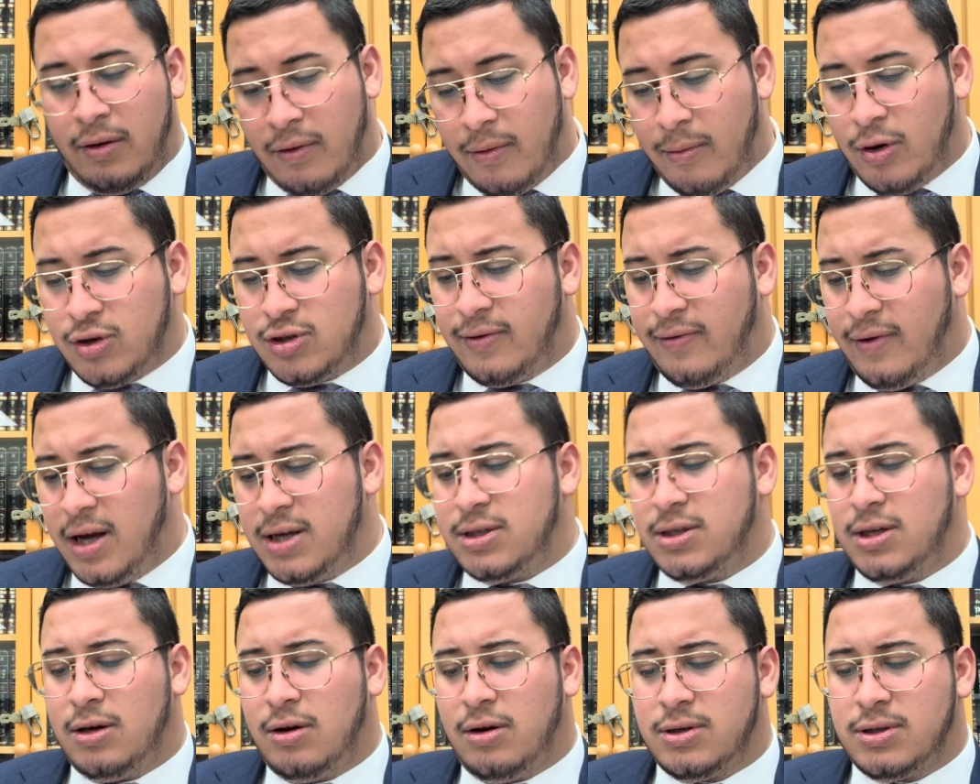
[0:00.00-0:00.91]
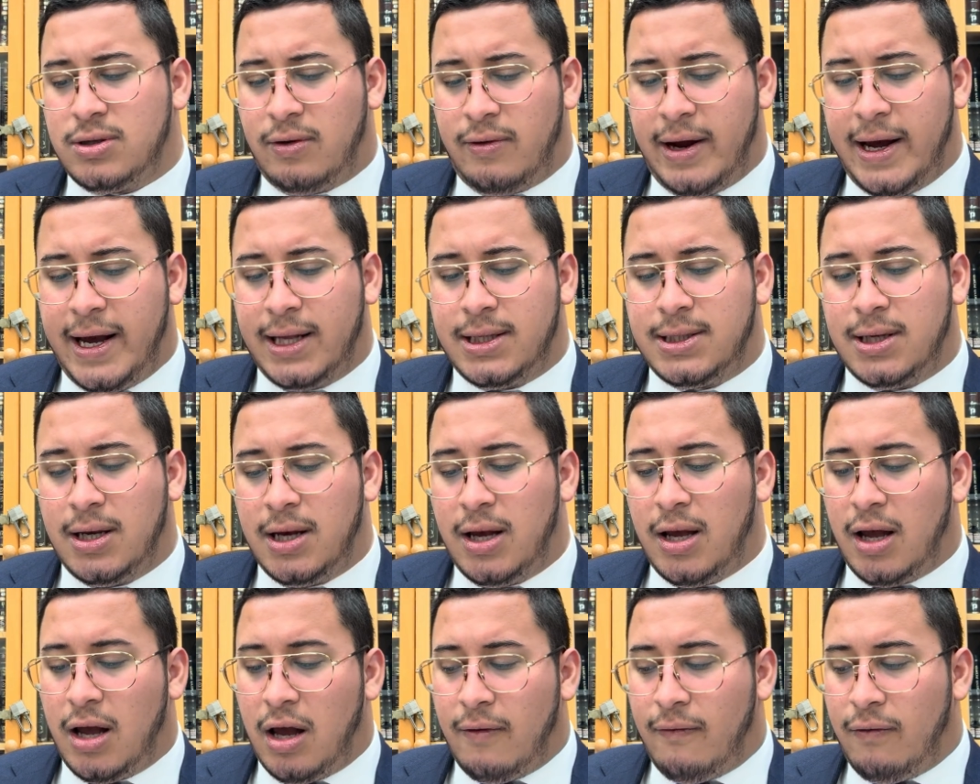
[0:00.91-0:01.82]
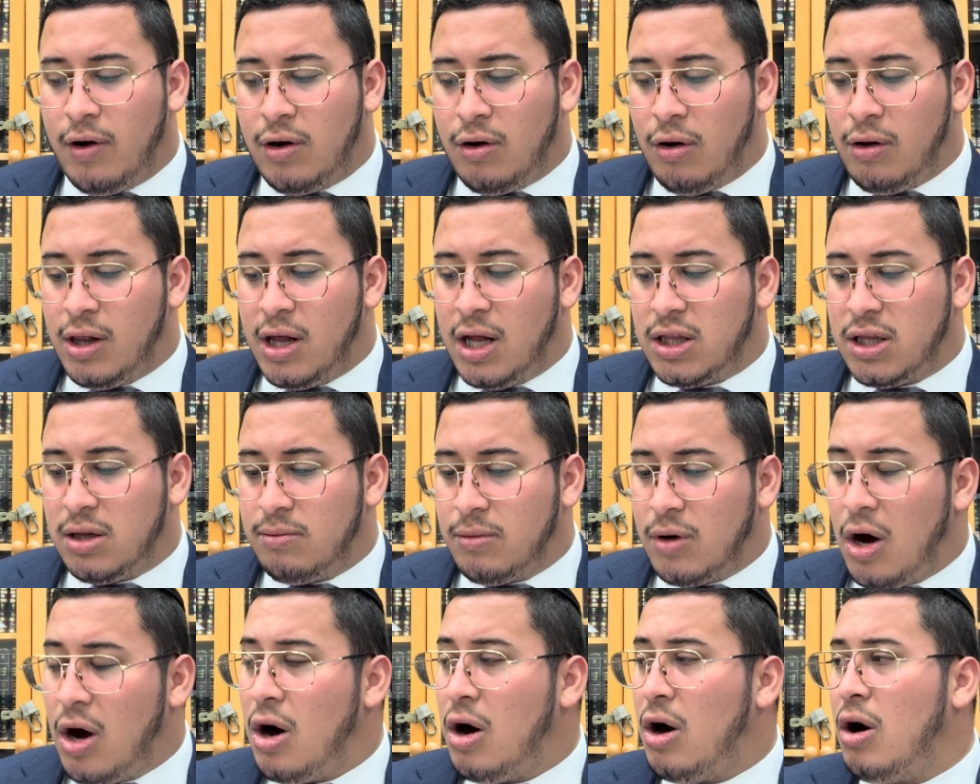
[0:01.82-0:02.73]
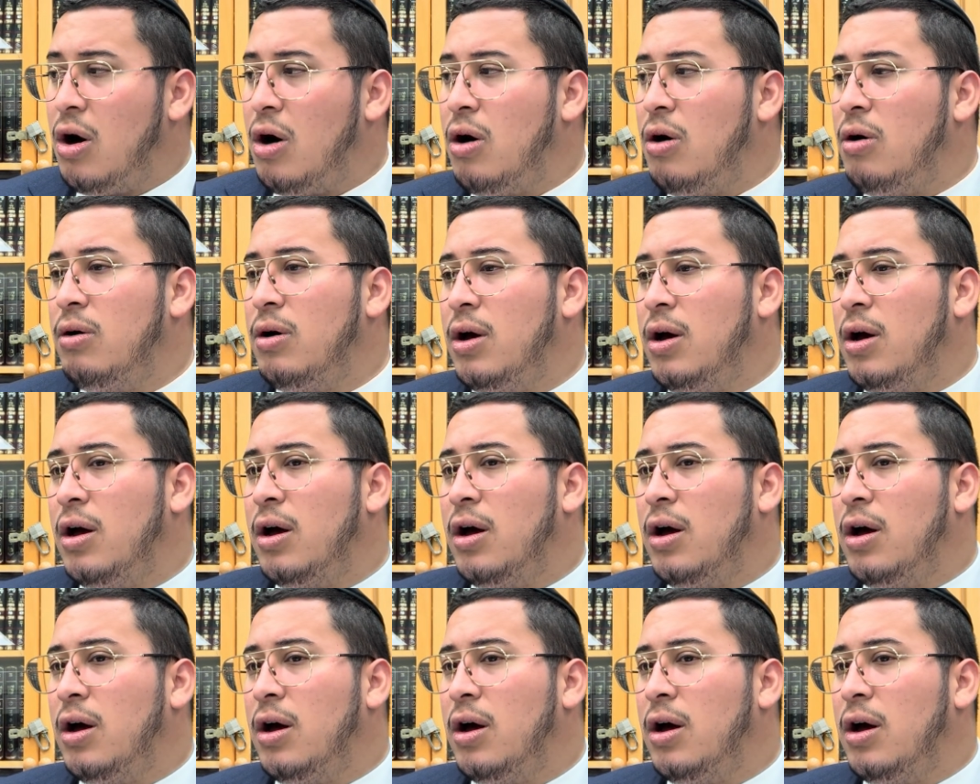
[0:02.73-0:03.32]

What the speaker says: Moshe Feinstein also writes, if we don't let them go,